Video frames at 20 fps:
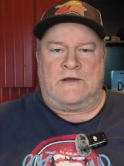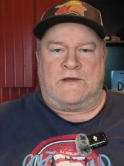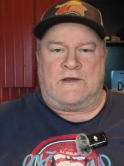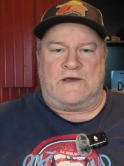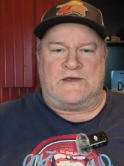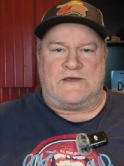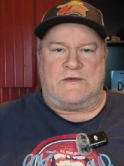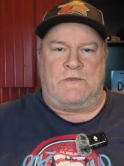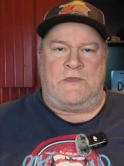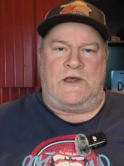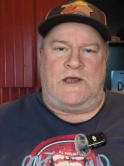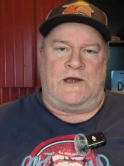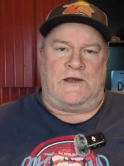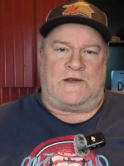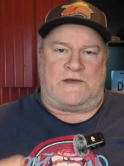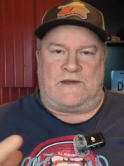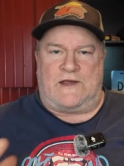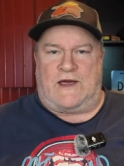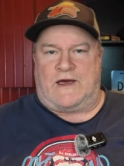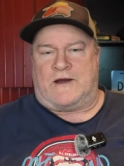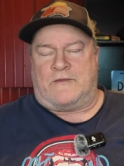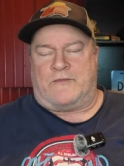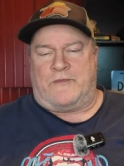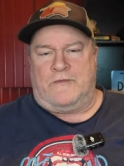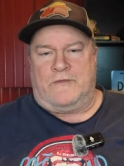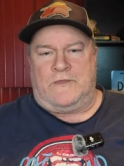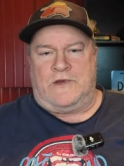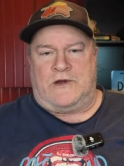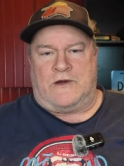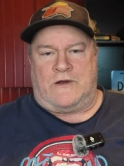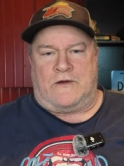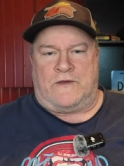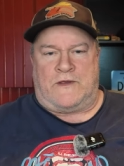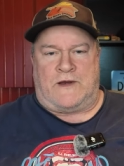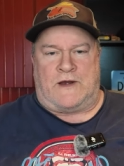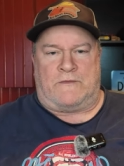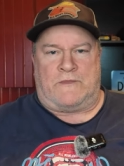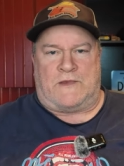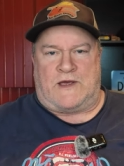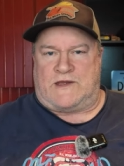doesn't mean it's not a, you know,
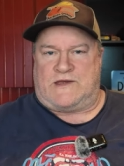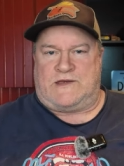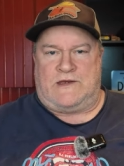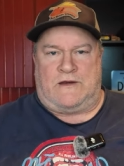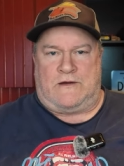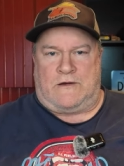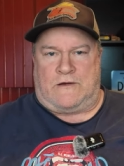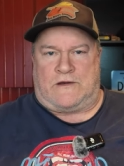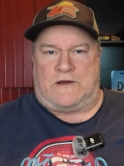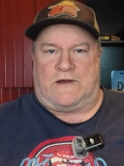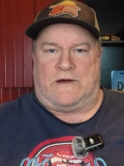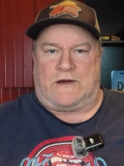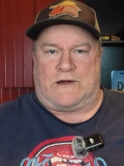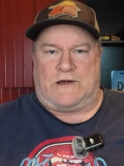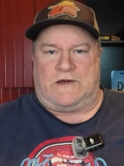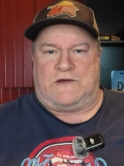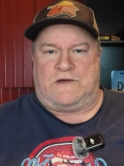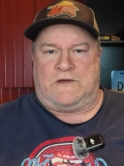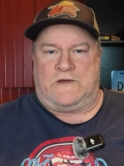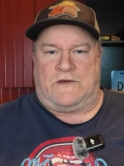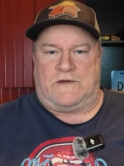that I'm not sitting here talking to